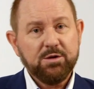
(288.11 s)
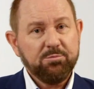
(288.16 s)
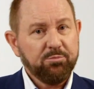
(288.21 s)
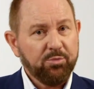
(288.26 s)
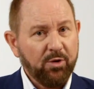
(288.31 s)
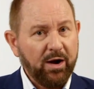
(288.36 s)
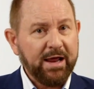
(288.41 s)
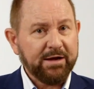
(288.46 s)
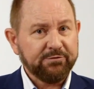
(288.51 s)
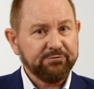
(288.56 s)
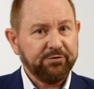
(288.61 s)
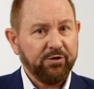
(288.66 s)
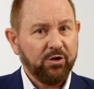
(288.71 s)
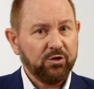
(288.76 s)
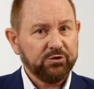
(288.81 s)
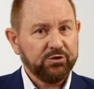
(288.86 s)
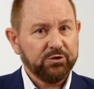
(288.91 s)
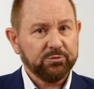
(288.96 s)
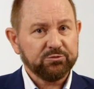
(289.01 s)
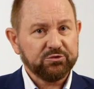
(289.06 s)
Brand
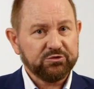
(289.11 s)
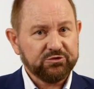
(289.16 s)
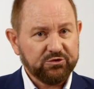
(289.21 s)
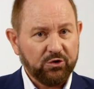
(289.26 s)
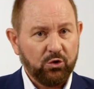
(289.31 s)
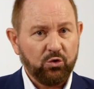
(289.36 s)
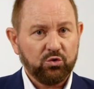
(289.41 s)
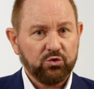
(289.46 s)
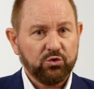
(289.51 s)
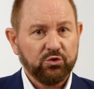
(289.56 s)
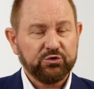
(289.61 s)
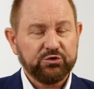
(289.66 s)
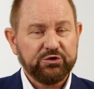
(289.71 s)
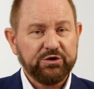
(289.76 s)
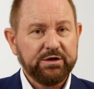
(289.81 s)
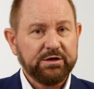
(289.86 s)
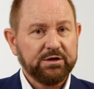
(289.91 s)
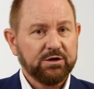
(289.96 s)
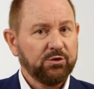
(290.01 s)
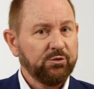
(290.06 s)
volumes sold on
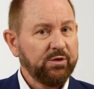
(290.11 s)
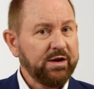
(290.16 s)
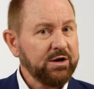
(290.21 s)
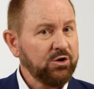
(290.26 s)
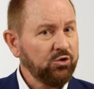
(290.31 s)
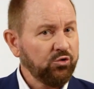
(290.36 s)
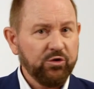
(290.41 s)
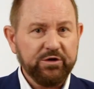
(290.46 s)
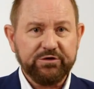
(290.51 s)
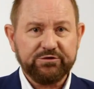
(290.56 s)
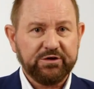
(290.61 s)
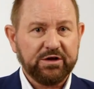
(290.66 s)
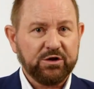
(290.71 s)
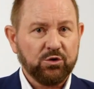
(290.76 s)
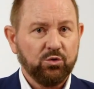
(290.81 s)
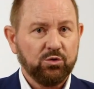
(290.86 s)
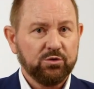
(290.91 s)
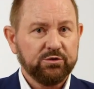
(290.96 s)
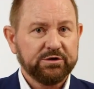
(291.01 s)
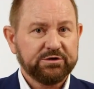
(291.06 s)
deal are increasing
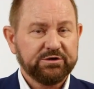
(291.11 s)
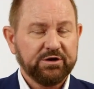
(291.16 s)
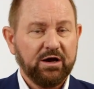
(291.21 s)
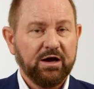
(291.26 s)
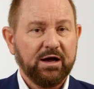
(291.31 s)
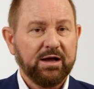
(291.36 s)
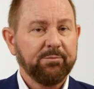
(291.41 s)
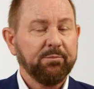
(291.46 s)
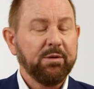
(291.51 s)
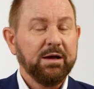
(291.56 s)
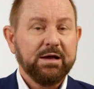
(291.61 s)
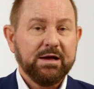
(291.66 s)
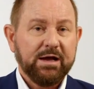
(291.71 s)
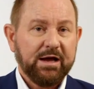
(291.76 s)
all the time,